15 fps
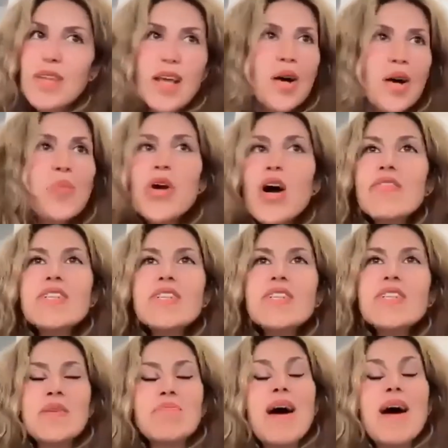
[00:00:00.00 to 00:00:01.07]
But obviously,
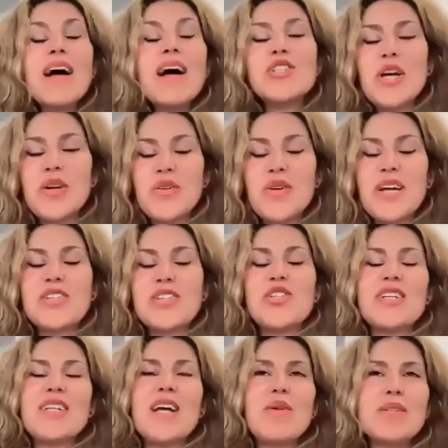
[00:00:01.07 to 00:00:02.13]
my
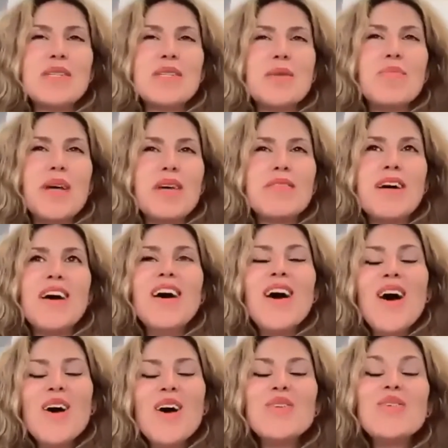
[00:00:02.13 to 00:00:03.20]
generation, that was a bit of a
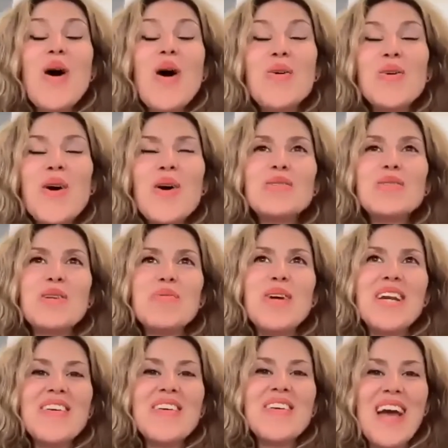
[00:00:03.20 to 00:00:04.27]
no-go from an
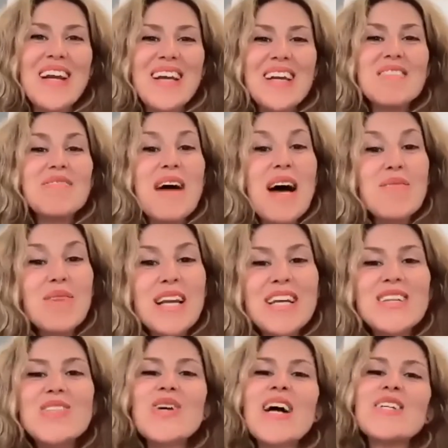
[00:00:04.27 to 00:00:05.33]
Iranian family.
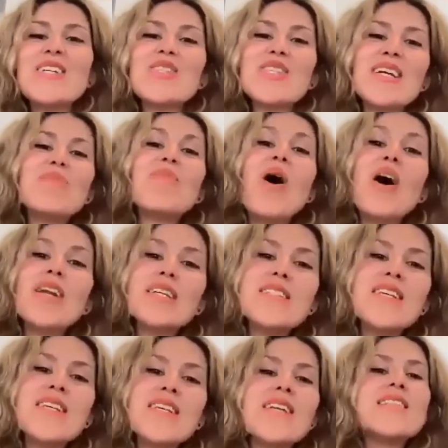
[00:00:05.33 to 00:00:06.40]
So I studied
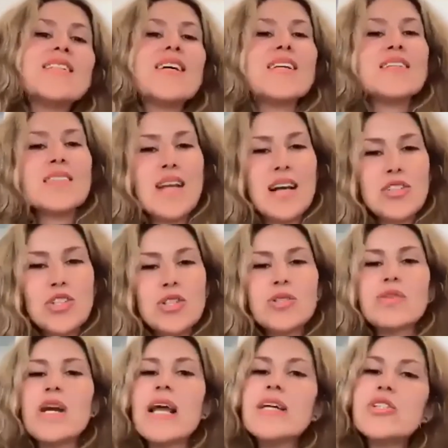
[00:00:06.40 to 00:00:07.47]
politics and international
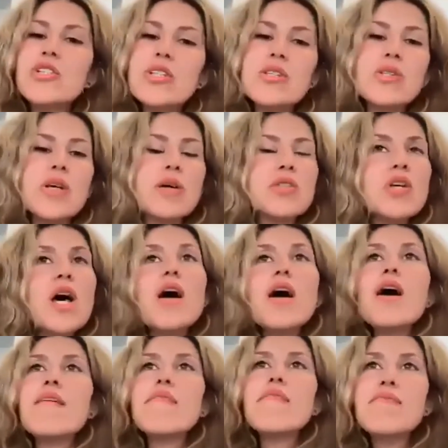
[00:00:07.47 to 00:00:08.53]
relations. I was
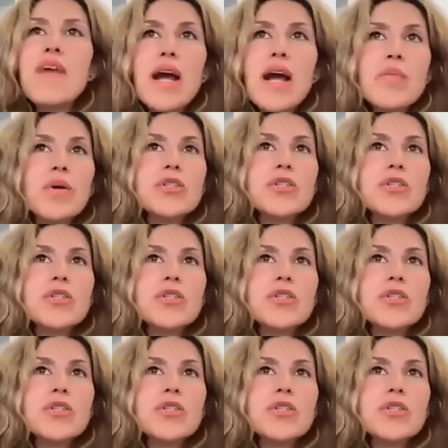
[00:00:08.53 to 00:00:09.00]
very much